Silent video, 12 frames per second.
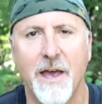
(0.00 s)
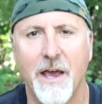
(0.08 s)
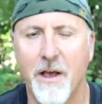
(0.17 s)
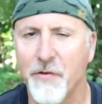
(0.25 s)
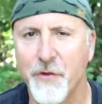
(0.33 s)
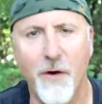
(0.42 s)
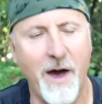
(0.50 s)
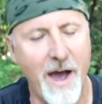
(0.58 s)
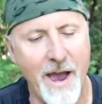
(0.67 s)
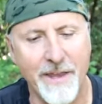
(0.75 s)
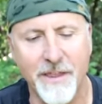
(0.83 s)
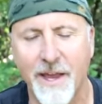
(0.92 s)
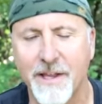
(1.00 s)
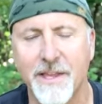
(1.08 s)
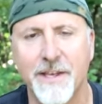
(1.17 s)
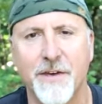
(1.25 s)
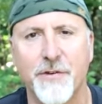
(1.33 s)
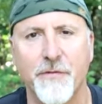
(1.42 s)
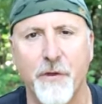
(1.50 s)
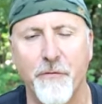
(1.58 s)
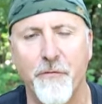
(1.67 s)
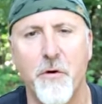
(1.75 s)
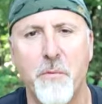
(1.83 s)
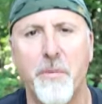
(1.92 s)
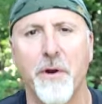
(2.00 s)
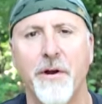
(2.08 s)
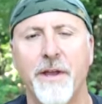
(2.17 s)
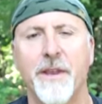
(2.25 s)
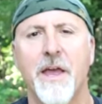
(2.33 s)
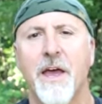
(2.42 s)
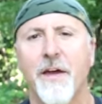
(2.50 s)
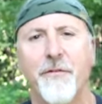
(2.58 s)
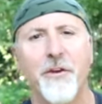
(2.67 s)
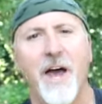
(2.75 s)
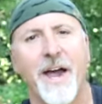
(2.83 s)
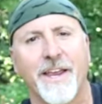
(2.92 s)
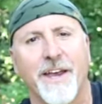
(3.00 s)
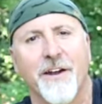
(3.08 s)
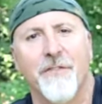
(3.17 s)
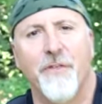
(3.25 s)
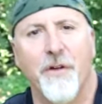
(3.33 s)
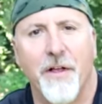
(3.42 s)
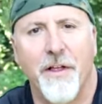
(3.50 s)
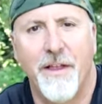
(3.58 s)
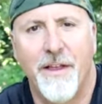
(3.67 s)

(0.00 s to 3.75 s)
And also a high likeliness of your food burning if you're not careful.